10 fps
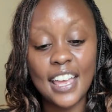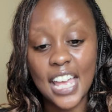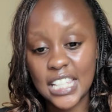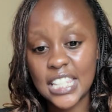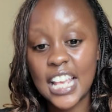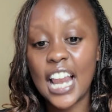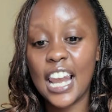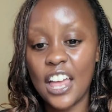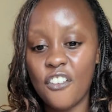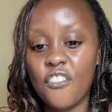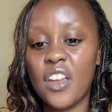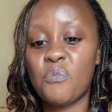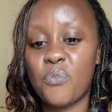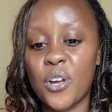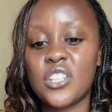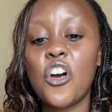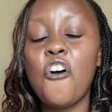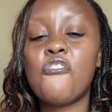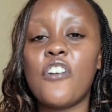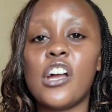Yes,
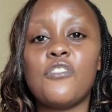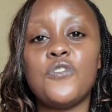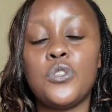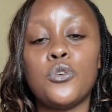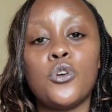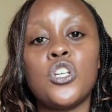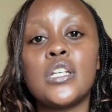11.50